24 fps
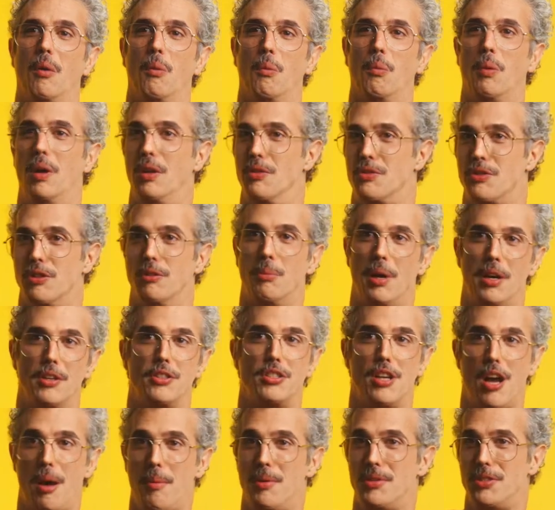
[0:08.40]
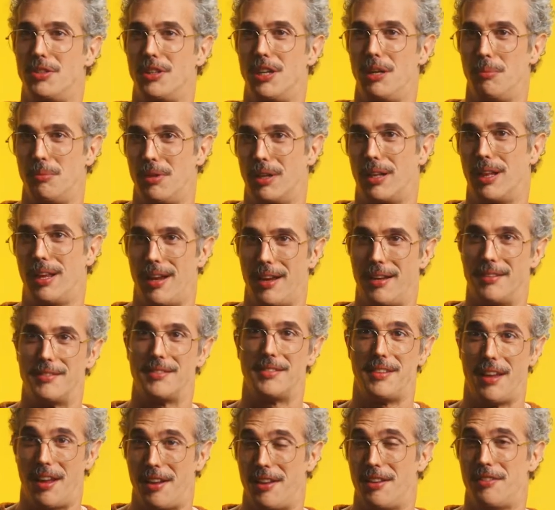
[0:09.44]
Well, so my job is to keep the client
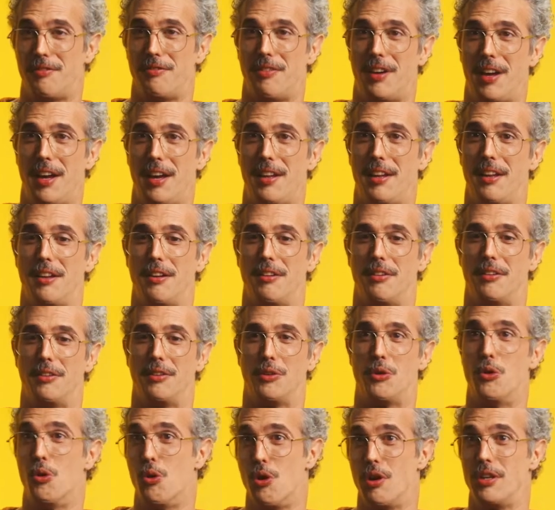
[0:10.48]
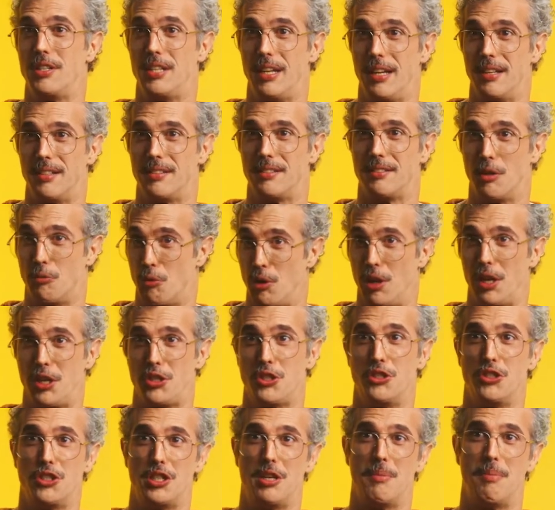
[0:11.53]
satisfied, and COR takes the
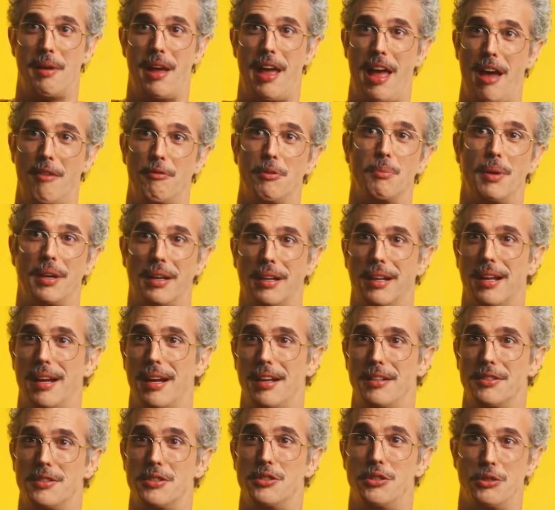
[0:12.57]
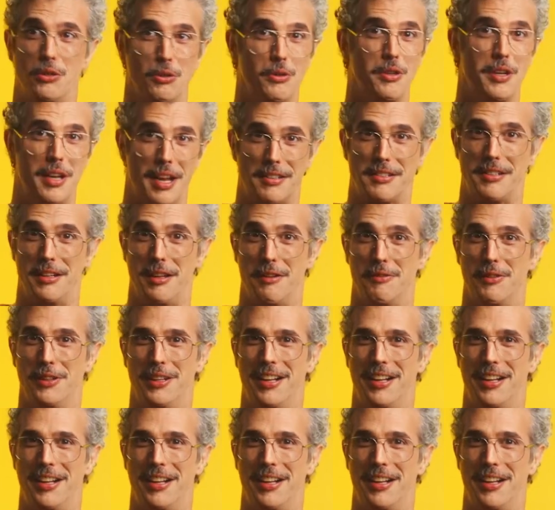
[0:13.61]
relationship I have with my clients to the next level.